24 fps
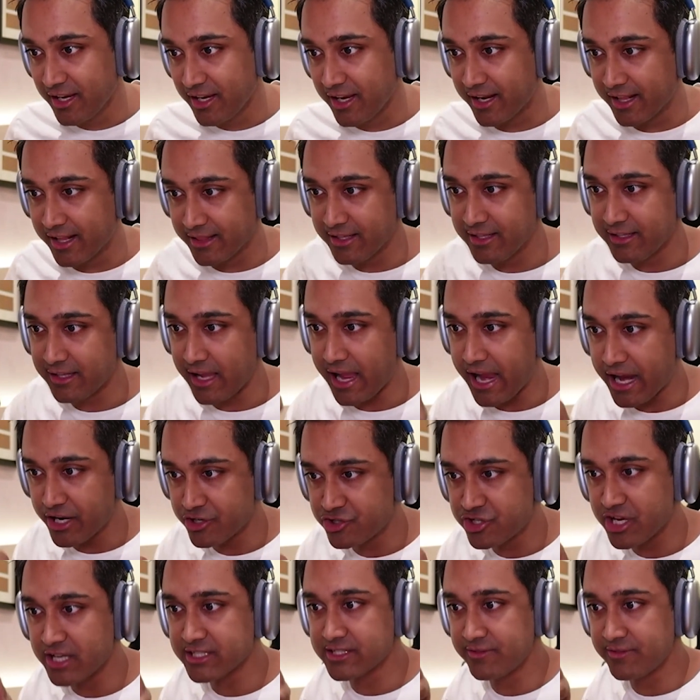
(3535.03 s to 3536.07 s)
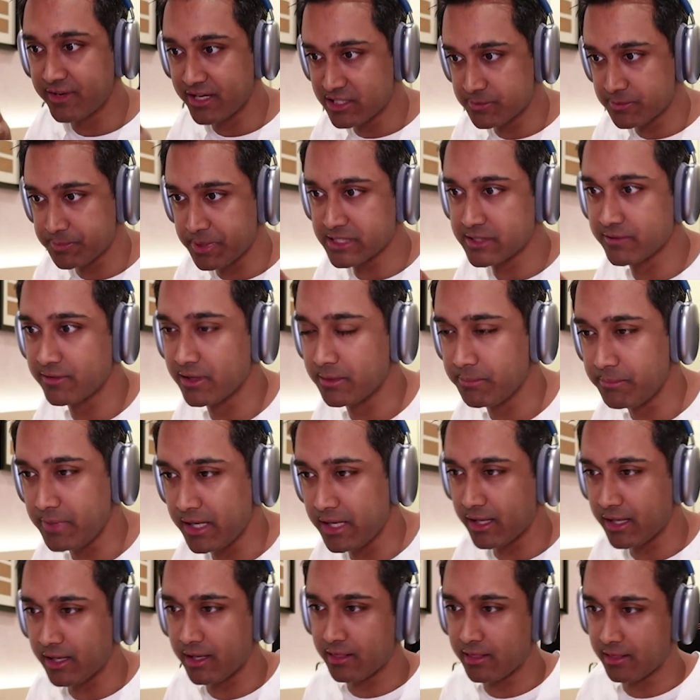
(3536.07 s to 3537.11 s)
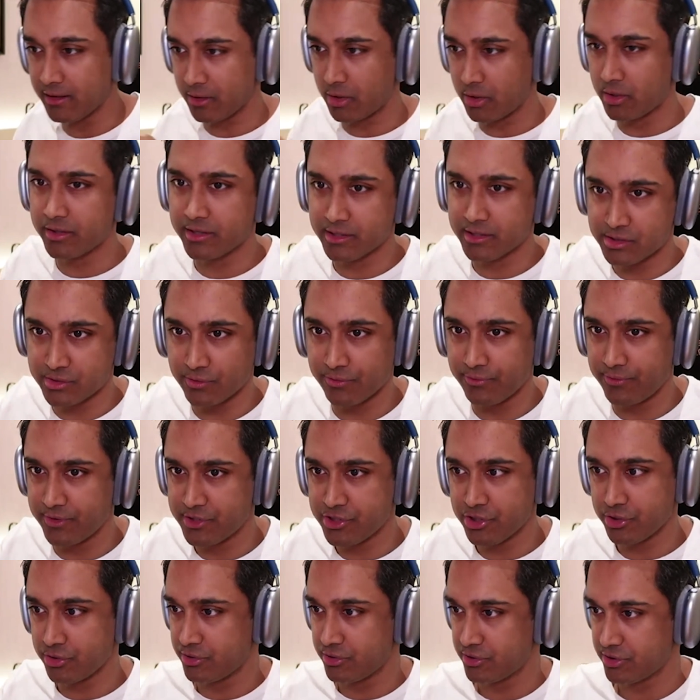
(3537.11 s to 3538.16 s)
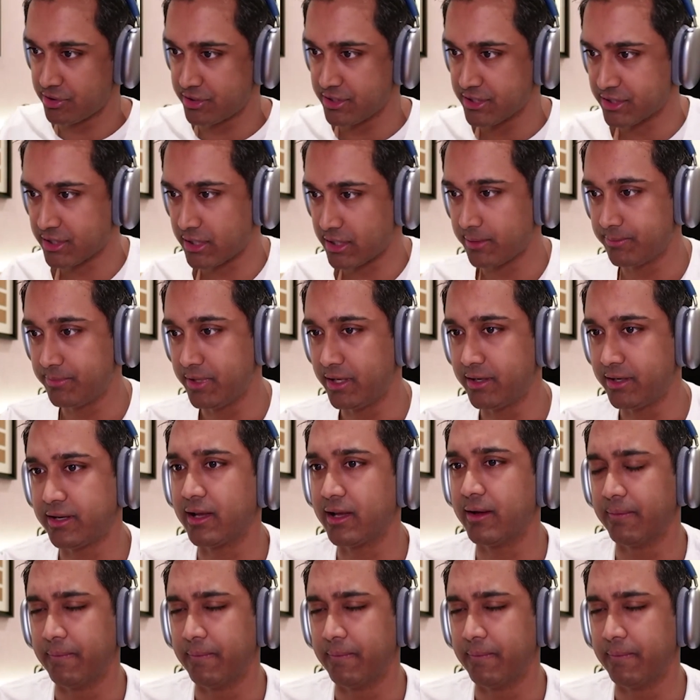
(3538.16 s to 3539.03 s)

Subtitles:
And I think edge has a very specific meaning in the context of which you just described that. Yeah.